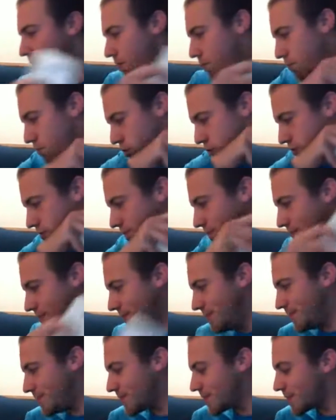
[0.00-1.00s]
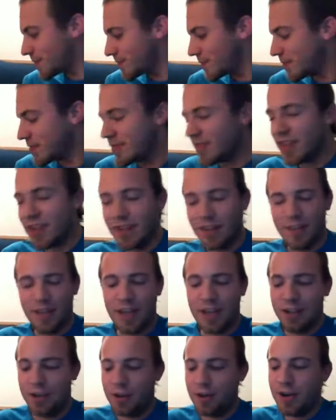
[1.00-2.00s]
that
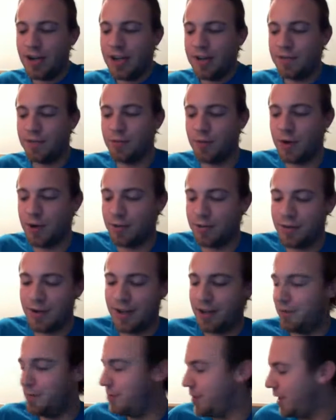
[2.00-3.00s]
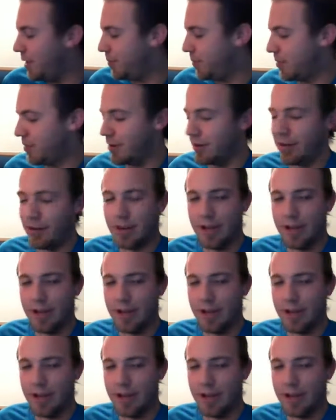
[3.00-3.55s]
you don't have 12 random people